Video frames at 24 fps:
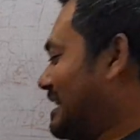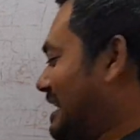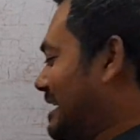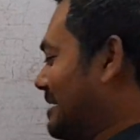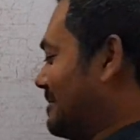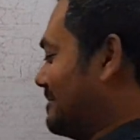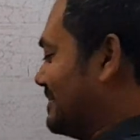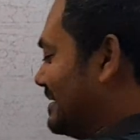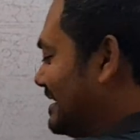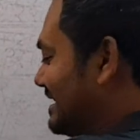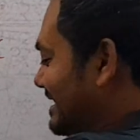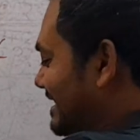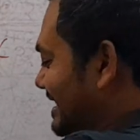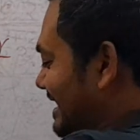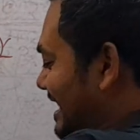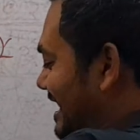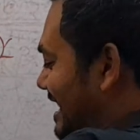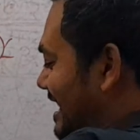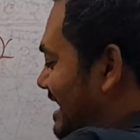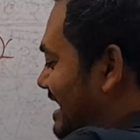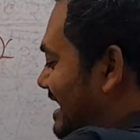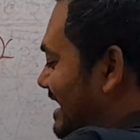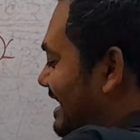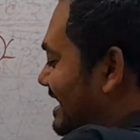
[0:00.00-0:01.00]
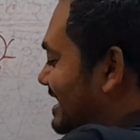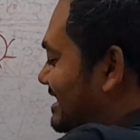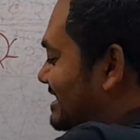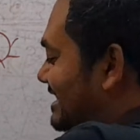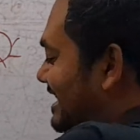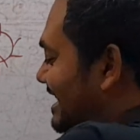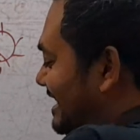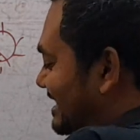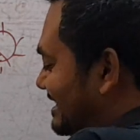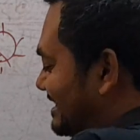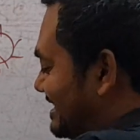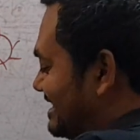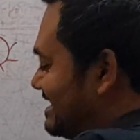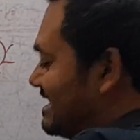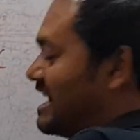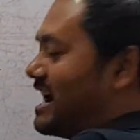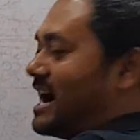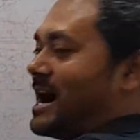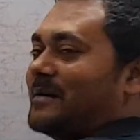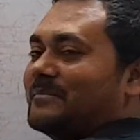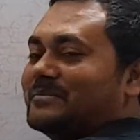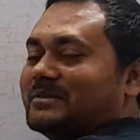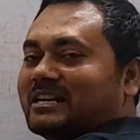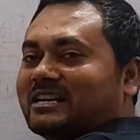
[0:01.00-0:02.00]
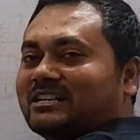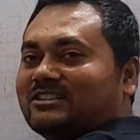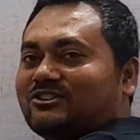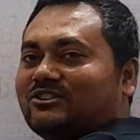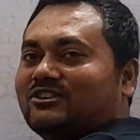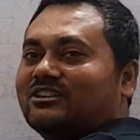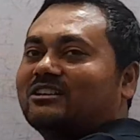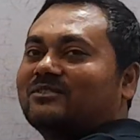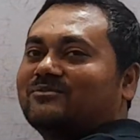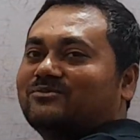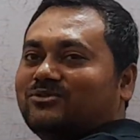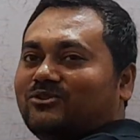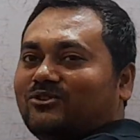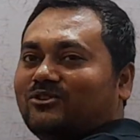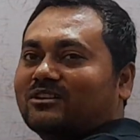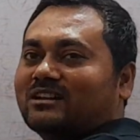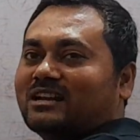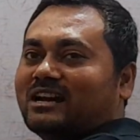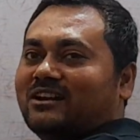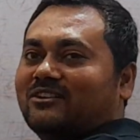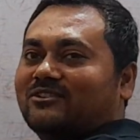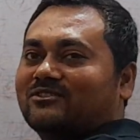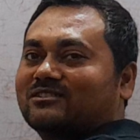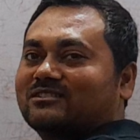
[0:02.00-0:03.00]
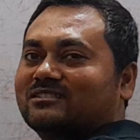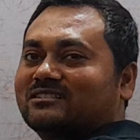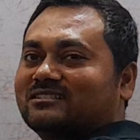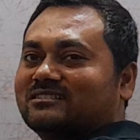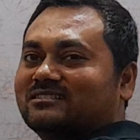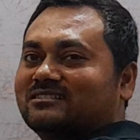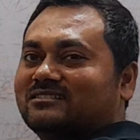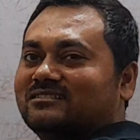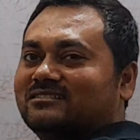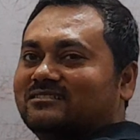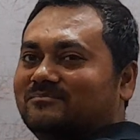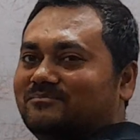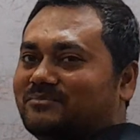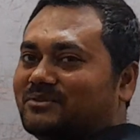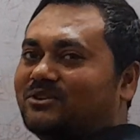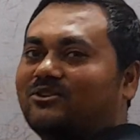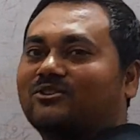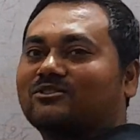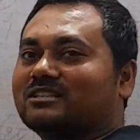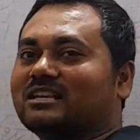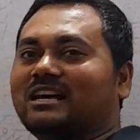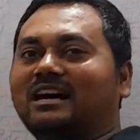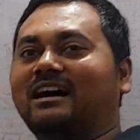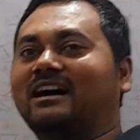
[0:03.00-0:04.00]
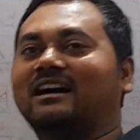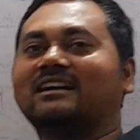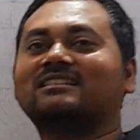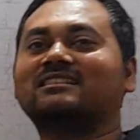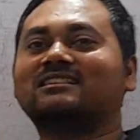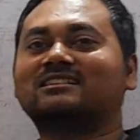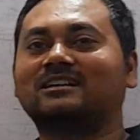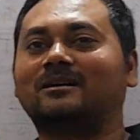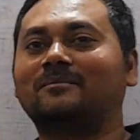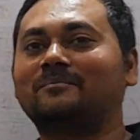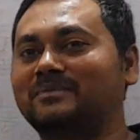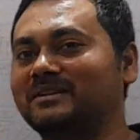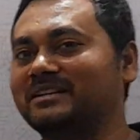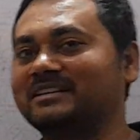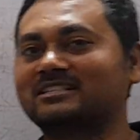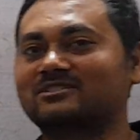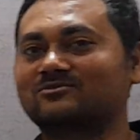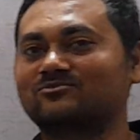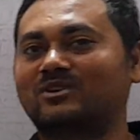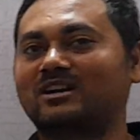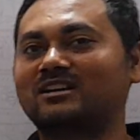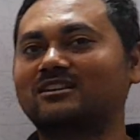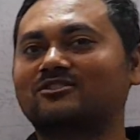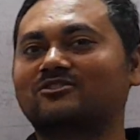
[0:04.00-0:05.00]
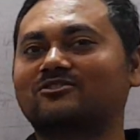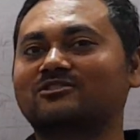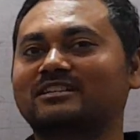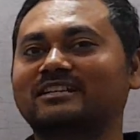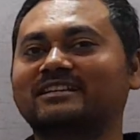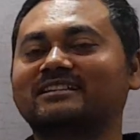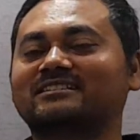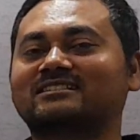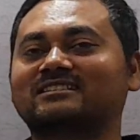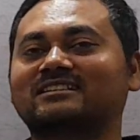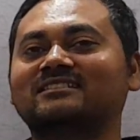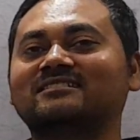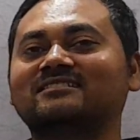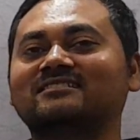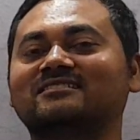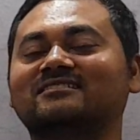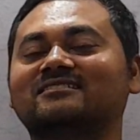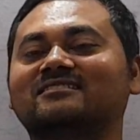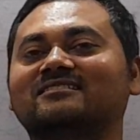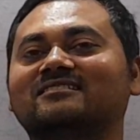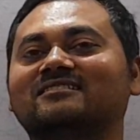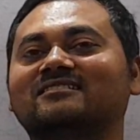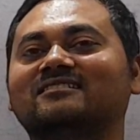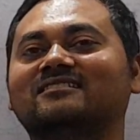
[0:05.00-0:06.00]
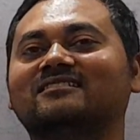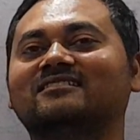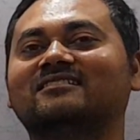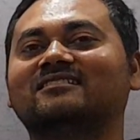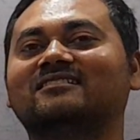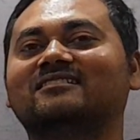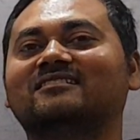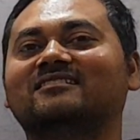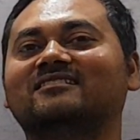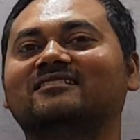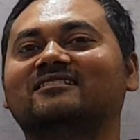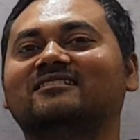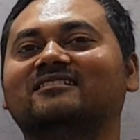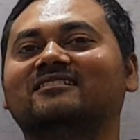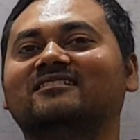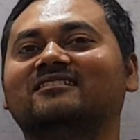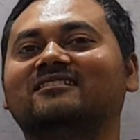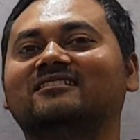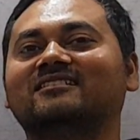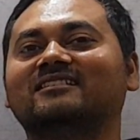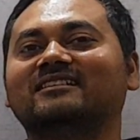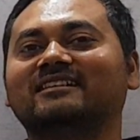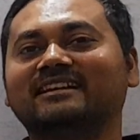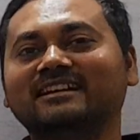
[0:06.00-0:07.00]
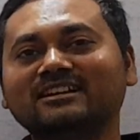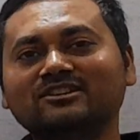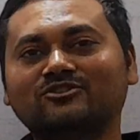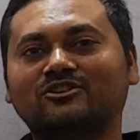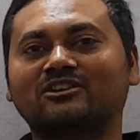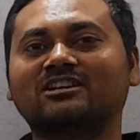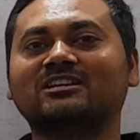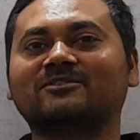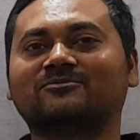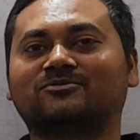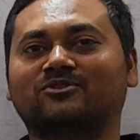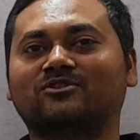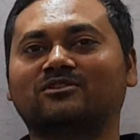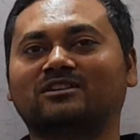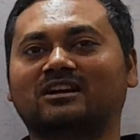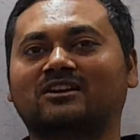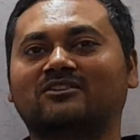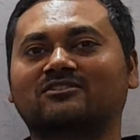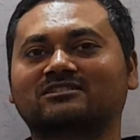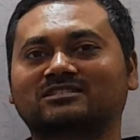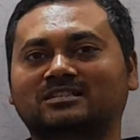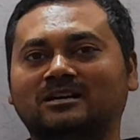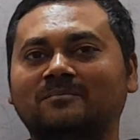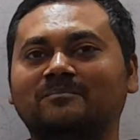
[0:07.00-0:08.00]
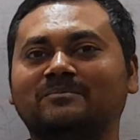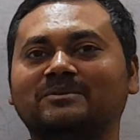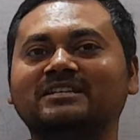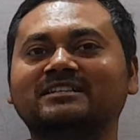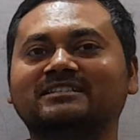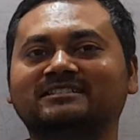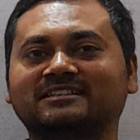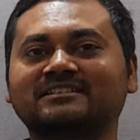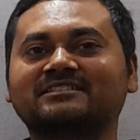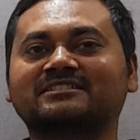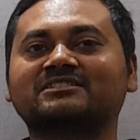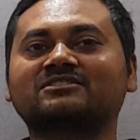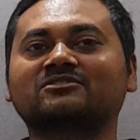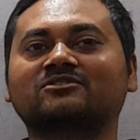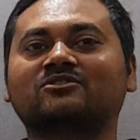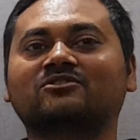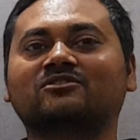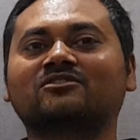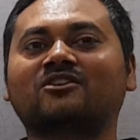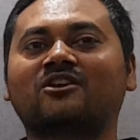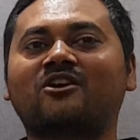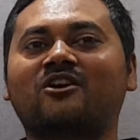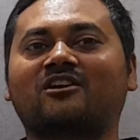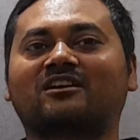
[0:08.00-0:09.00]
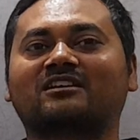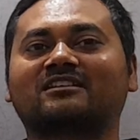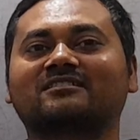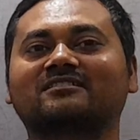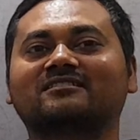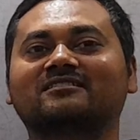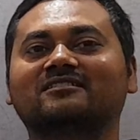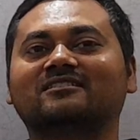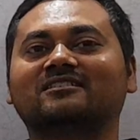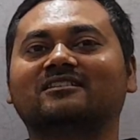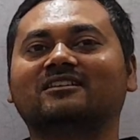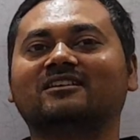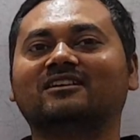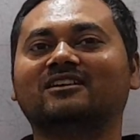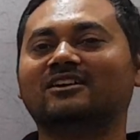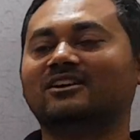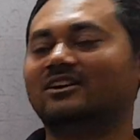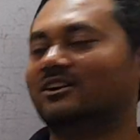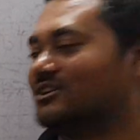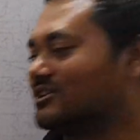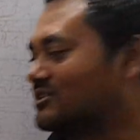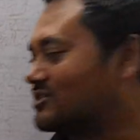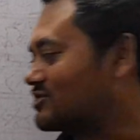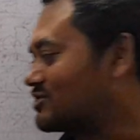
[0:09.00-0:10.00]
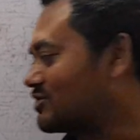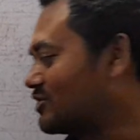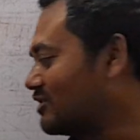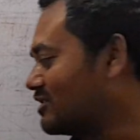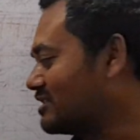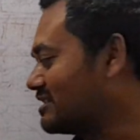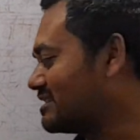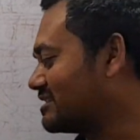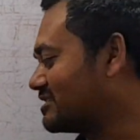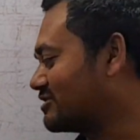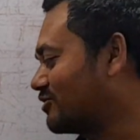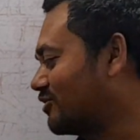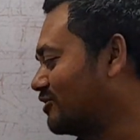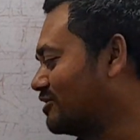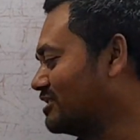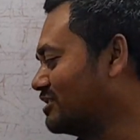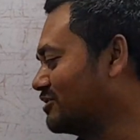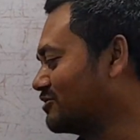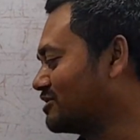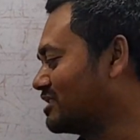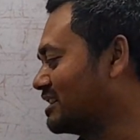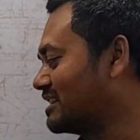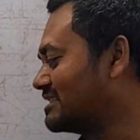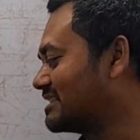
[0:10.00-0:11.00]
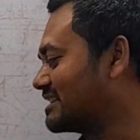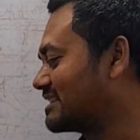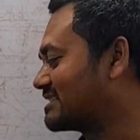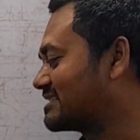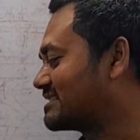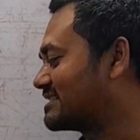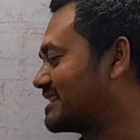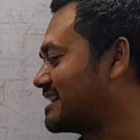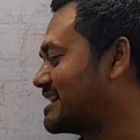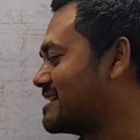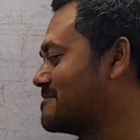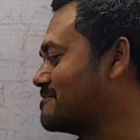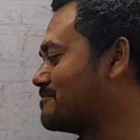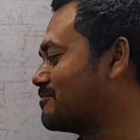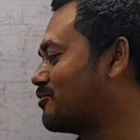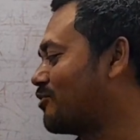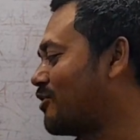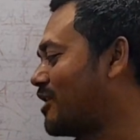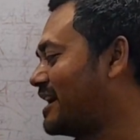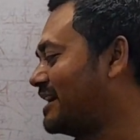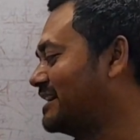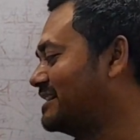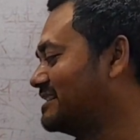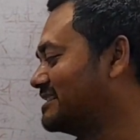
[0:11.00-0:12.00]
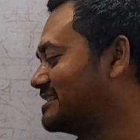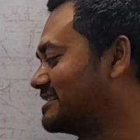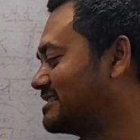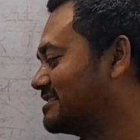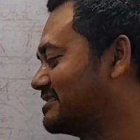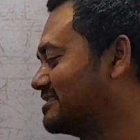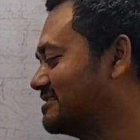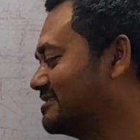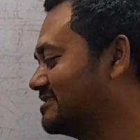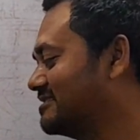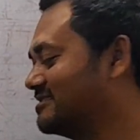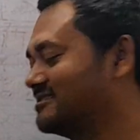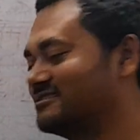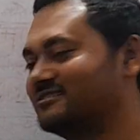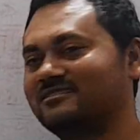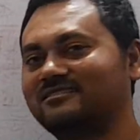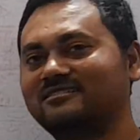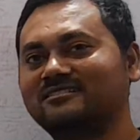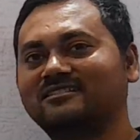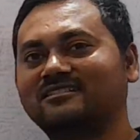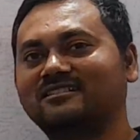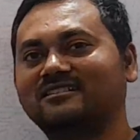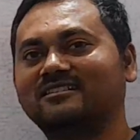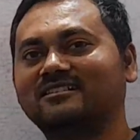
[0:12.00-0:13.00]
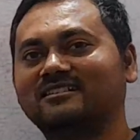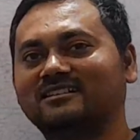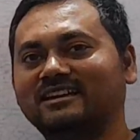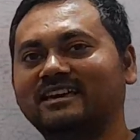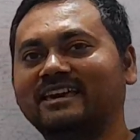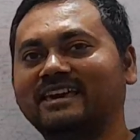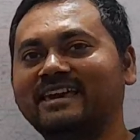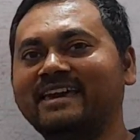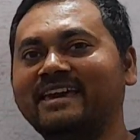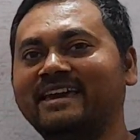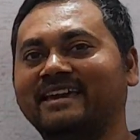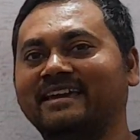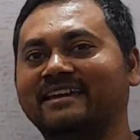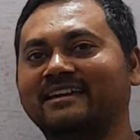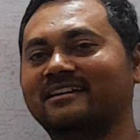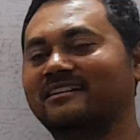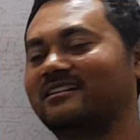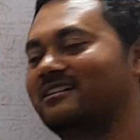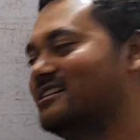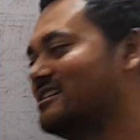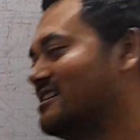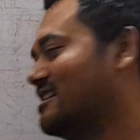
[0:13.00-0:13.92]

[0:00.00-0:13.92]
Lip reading: happen exactly after 24 hours? Because earth completes one rotation in 24 hours. Completes it or not? So don't you think the same point A